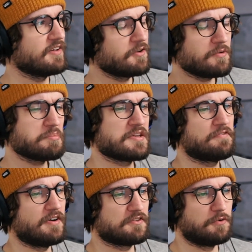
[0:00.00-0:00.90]
It couldn't be a
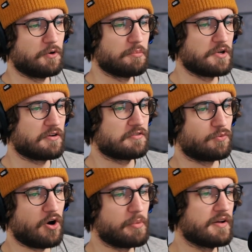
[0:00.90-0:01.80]
fast forward because
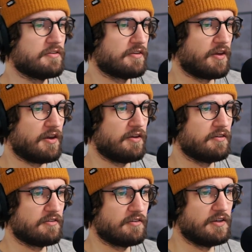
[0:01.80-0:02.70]
Robot had
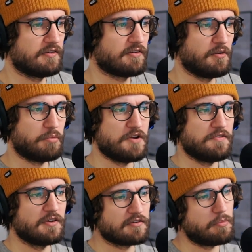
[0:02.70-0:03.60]
his uh,
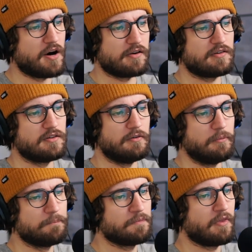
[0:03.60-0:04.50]
previous body still.
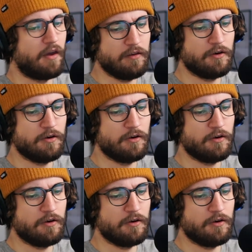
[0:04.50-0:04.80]
And